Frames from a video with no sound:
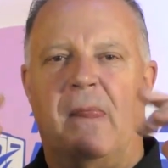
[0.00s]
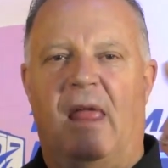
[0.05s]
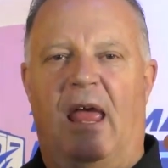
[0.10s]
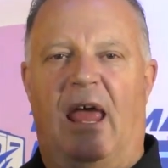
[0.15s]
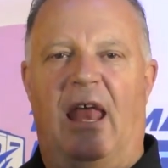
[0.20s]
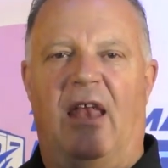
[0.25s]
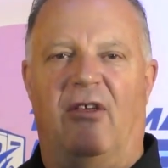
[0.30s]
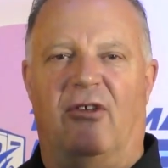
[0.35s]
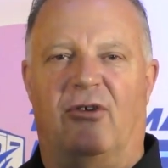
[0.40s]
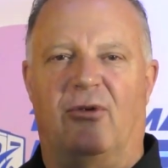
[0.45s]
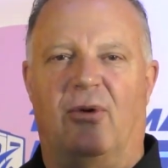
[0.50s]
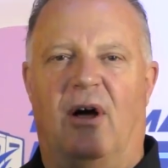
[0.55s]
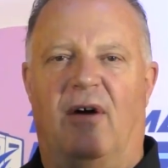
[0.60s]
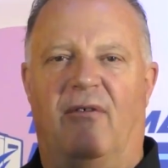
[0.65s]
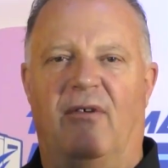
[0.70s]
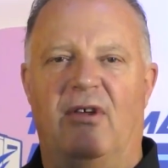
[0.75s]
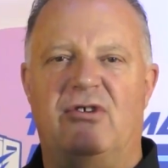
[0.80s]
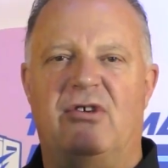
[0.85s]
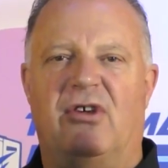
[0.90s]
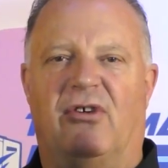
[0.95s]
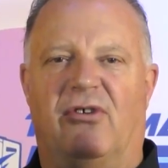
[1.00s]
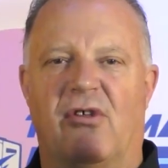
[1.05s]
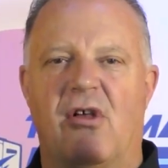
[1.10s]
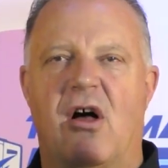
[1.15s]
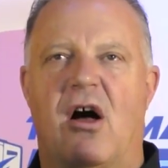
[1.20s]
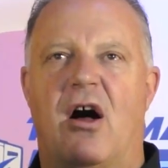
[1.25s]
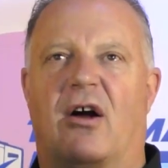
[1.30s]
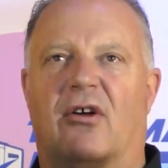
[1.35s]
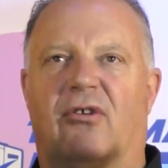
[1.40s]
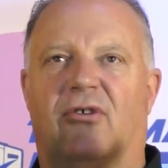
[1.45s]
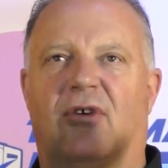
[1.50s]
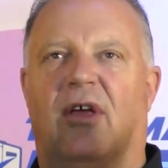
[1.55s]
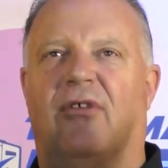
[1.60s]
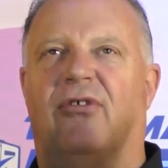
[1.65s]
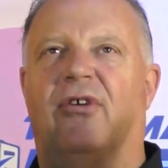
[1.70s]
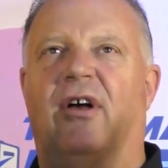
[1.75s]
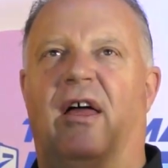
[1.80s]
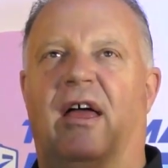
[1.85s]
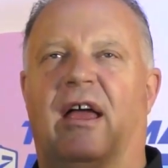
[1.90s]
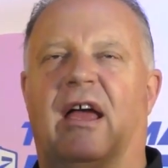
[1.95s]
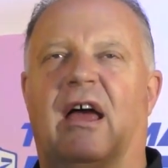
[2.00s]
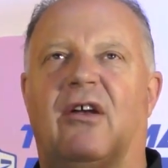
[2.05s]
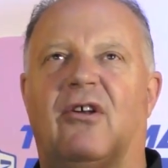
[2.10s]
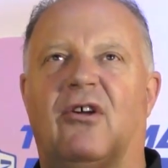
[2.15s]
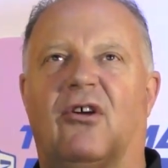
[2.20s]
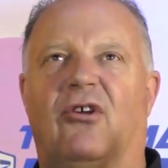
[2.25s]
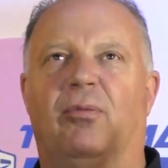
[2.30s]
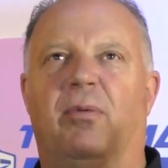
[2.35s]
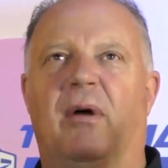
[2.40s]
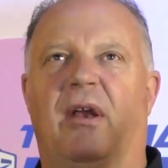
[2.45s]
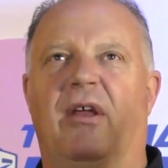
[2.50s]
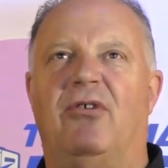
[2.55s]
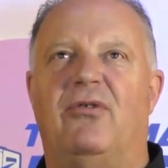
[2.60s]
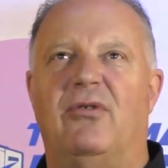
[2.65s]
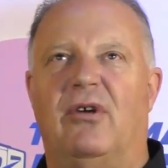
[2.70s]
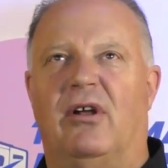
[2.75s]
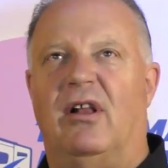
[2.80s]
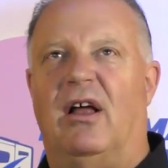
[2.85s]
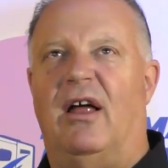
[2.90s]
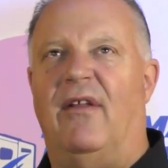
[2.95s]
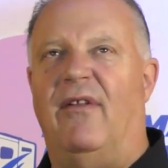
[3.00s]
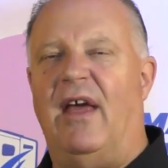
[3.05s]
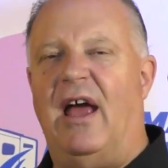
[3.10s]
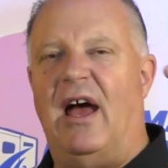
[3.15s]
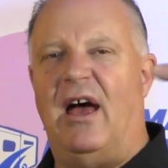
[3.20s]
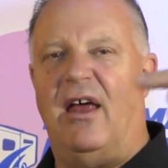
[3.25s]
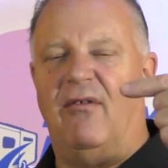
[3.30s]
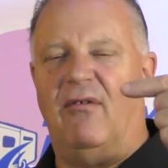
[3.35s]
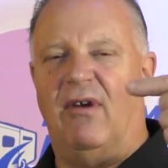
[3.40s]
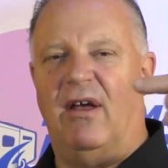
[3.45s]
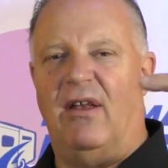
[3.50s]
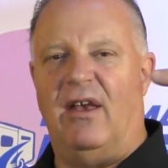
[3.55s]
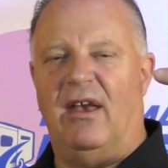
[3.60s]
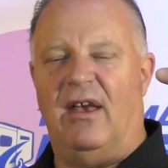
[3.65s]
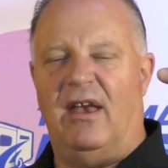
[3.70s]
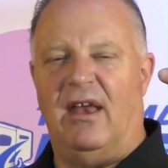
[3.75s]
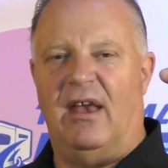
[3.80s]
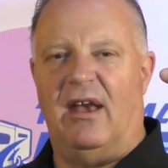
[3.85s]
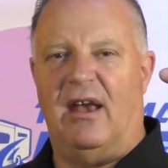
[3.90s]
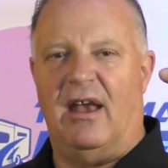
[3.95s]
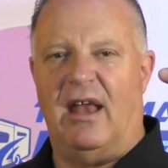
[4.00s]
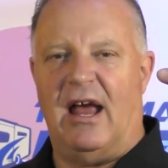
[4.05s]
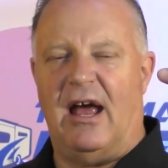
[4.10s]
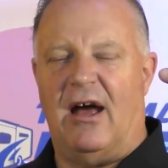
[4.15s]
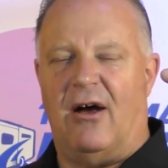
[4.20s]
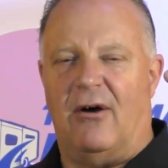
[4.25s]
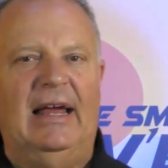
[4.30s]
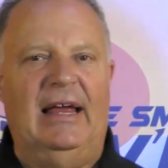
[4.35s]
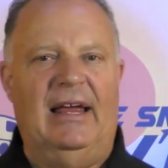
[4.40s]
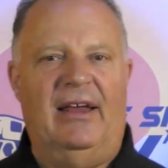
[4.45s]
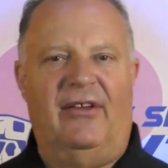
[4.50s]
and it's 12 inches long. So that's all I got to do is put a drill on that and run it in and out.